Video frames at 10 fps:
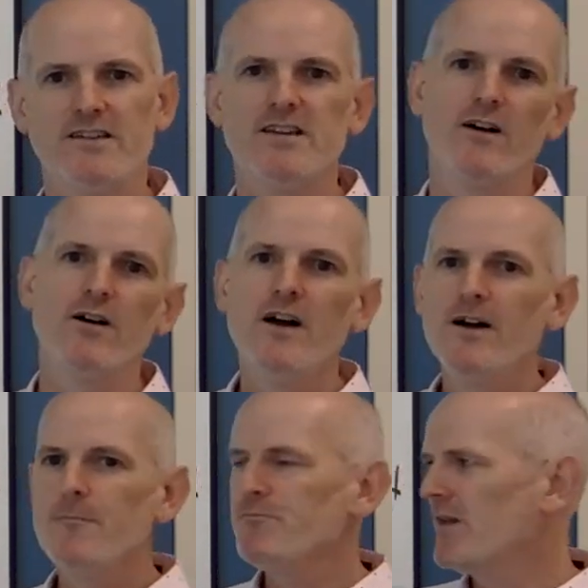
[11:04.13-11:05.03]
So
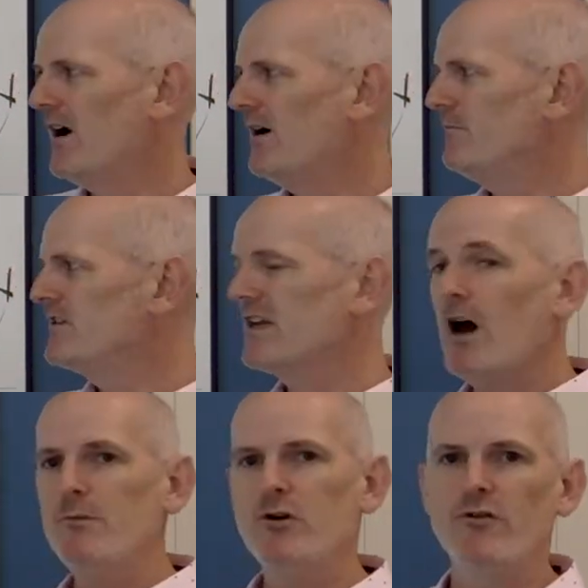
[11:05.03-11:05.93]
this can
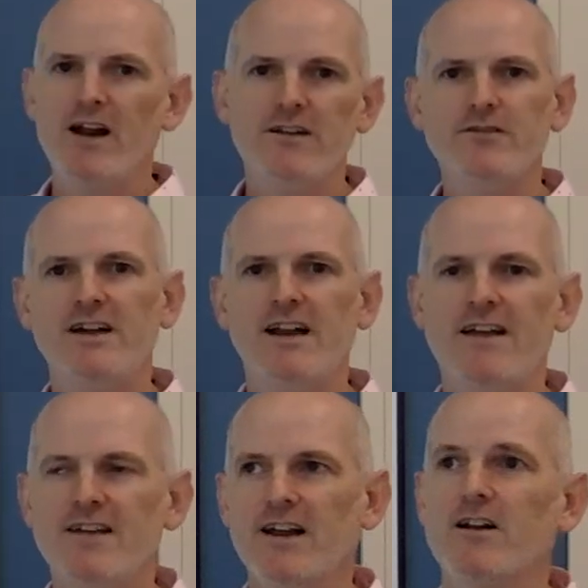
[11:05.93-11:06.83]
help you creatively, and I
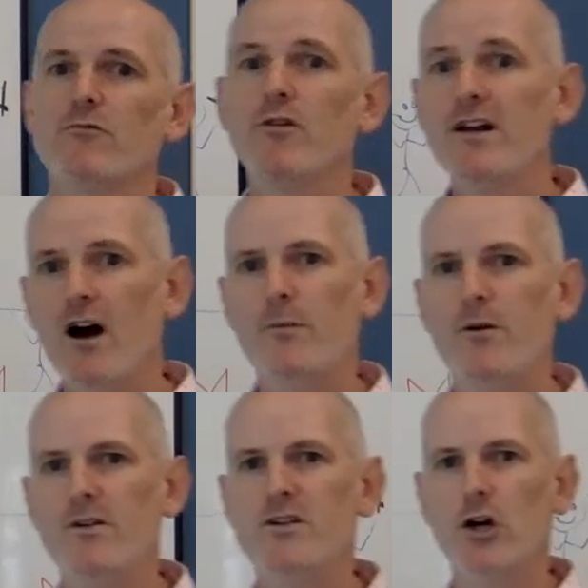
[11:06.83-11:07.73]
think it can really help
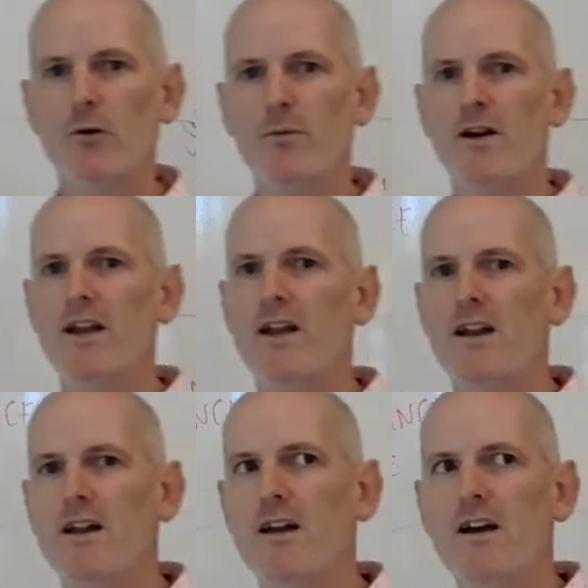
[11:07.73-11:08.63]
you
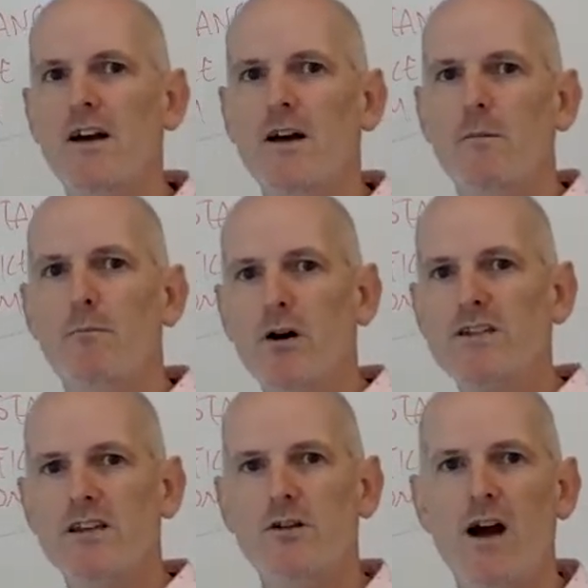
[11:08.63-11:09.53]
interpreting books
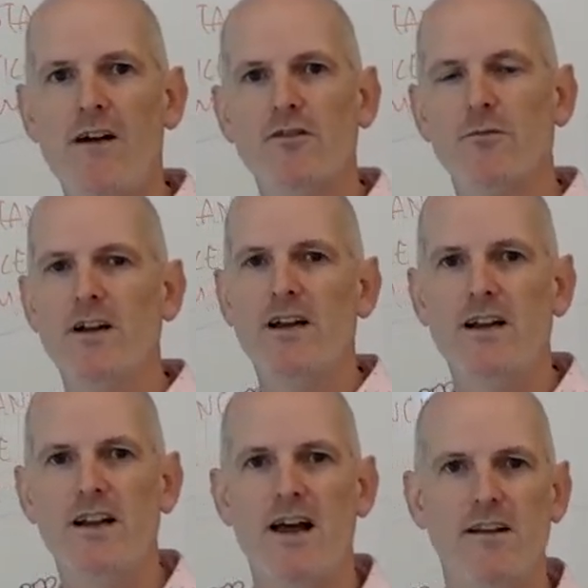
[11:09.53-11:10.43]
that you have to
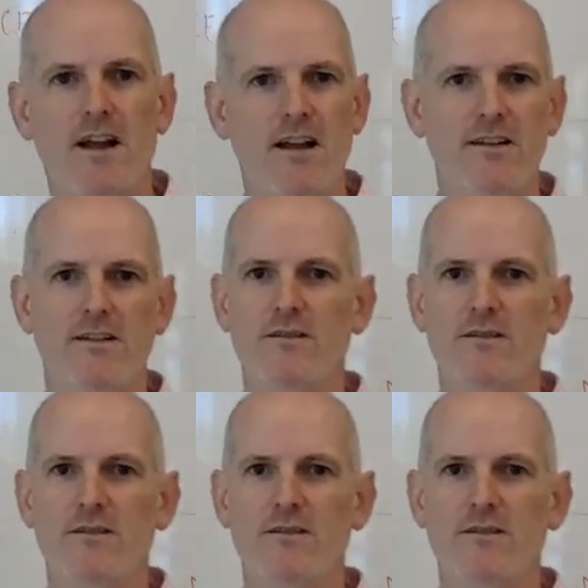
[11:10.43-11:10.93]
read and